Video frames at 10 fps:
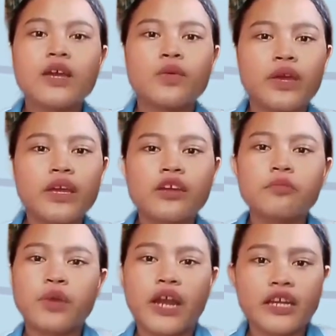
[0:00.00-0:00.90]
quick
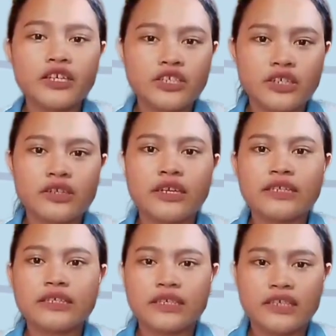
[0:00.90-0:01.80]
comprehension
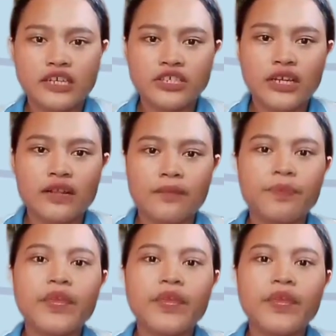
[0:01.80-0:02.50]
is essential.